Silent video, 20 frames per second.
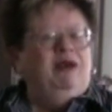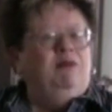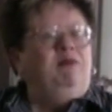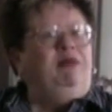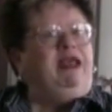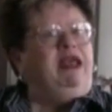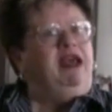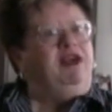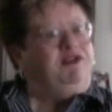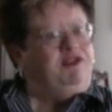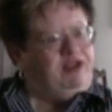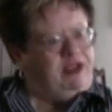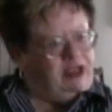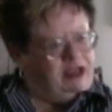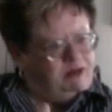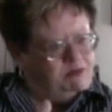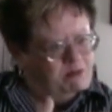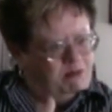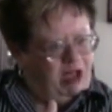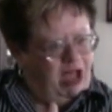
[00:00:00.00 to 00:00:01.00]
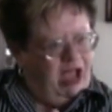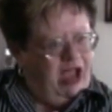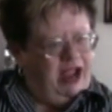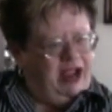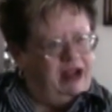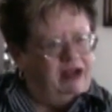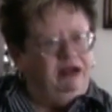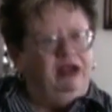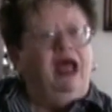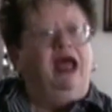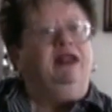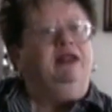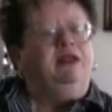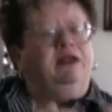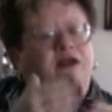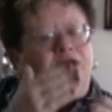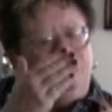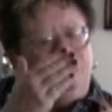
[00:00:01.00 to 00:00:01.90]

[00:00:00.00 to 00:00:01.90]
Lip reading: Because he admired, not